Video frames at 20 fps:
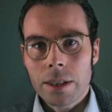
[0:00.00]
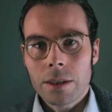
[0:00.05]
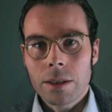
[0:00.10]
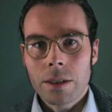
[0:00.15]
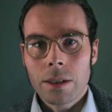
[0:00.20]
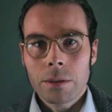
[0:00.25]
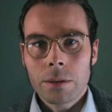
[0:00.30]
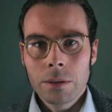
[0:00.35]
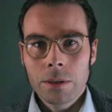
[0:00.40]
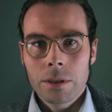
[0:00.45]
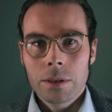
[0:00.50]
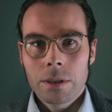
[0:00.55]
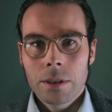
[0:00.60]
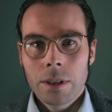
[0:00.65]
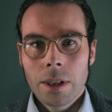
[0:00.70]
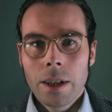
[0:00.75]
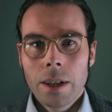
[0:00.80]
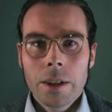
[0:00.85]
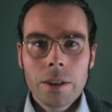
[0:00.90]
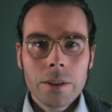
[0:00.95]
to note.
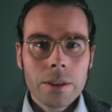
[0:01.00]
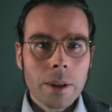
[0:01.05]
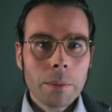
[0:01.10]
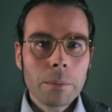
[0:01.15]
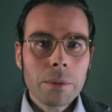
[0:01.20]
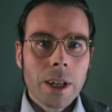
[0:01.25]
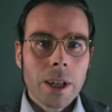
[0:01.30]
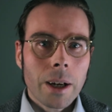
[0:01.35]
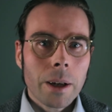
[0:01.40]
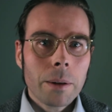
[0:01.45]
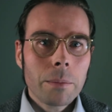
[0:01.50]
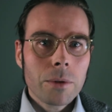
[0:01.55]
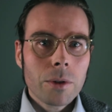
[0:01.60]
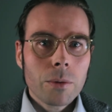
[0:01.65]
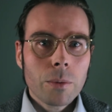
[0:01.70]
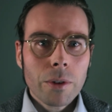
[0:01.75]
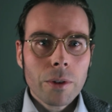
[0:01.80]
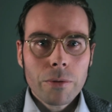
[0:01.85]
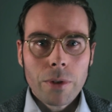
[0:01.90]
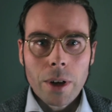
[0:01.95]
Sometimes
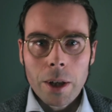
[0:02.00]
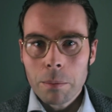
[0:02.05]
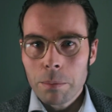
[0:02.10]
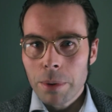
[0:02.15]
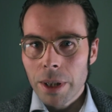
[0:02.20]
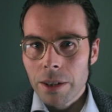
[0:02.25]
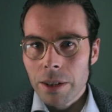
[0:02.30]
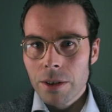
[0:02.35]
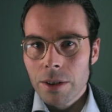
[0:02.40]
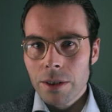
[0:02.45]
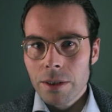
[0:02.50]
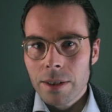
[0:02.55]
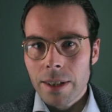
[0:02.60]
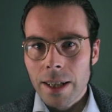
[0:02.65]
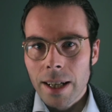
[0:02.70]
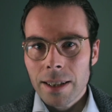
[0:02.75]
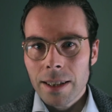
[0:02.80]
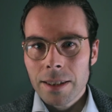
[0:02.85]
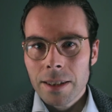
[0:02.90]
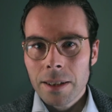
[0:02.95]
we find pictures
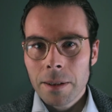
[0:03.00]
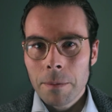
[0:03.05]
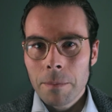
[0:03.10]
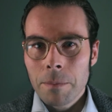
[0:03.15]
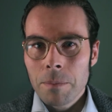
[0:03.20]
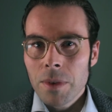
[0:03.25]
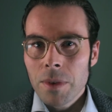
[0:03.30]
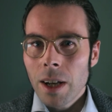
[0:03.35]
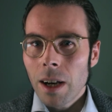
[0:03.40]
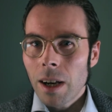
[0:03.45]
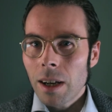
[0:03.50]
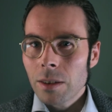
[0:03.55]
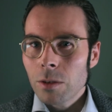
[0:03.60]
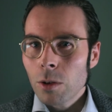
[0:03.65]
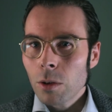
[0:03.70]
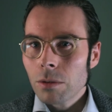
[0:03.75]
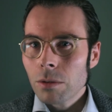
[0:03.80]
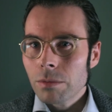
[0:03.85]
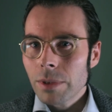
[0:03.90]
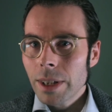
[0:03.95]
that are
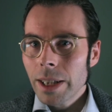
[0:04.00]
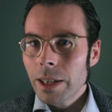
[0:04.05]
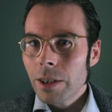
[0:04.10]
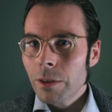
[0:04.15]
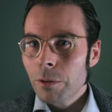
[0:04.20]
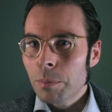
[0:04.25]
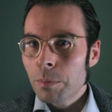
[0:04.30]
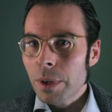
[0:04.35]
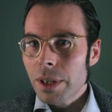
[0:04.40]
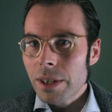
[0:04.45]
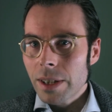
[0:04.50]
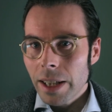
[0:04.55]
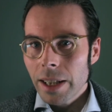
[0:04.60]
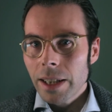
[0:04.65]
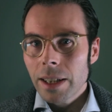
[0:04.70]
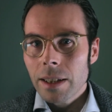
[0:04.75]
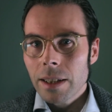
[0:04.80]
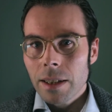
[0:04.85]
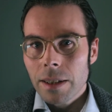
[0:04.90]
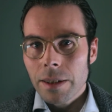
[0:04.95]
not really of
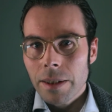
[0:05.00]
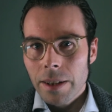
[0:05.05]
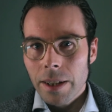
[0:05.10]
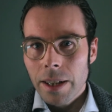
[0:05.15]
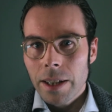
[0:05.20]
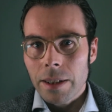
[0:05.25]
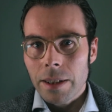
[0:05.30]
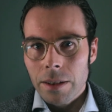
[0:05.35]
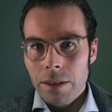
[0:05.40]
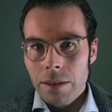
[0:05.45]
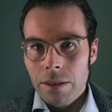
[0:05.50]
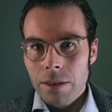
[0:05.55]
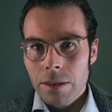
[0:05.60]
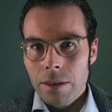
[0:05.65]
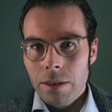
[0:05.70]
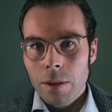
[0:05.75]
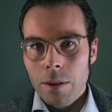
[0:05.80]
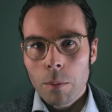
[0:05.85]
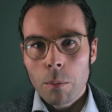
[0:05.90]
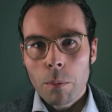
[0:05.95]
particular things,
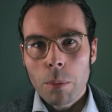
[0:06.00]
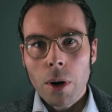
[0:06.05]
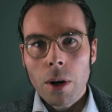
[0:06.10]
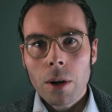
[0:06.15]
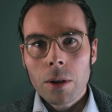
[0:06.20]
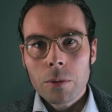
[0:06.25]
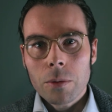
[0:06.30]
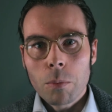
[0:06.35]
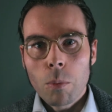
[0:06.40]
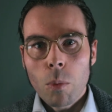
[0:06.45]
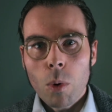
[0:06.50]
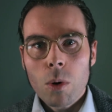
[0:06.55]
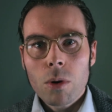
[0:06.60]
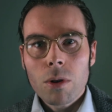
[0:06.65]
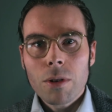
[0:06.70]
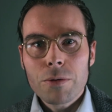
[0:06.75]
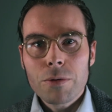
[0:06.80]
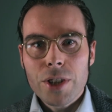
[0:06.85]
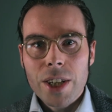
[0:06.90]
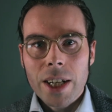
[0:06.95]
but more
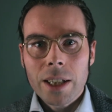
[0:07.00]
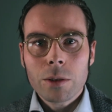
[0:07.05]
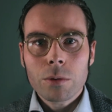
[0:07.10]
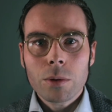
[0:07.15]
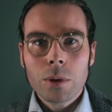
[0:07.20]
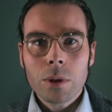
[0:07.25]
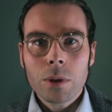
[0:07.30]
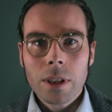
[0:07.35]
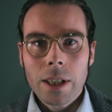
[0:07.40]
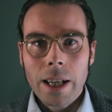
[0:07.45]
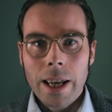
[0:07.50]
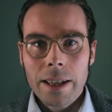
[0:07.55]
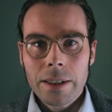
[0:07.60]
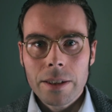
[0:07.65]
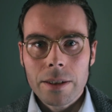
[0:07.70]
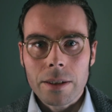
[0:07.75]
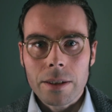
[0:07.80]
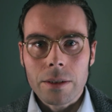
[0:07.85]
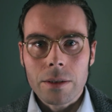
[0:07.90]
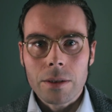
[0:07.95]
of general
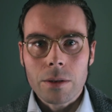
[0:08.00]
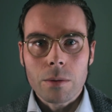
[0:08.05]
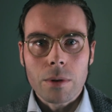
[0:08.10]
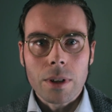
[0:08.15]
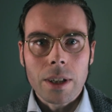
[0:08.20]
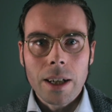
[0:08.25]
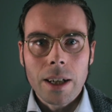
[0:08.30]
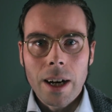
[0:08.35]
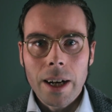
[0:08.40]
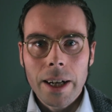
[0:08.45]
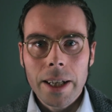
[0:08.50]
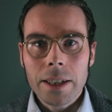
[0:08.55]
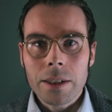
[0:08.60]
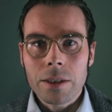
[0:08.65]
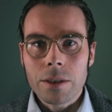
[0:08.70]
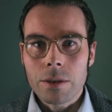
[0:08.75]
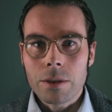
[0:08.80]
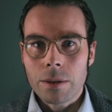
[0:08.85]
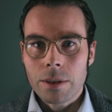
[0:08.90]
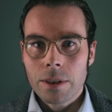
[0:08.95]
classes or
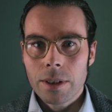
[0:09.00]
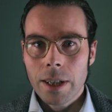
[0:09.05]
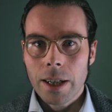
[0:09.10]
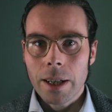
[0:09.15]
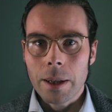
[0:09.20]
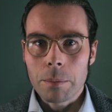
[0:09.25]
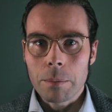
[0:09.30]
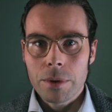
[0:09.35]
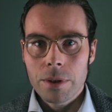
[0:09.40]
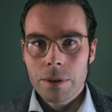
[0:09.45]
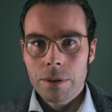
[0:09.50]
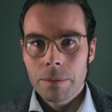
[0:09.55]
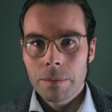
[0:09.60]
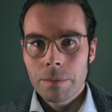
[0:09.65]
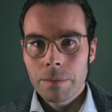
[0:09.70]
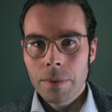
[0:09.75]
kinds or types.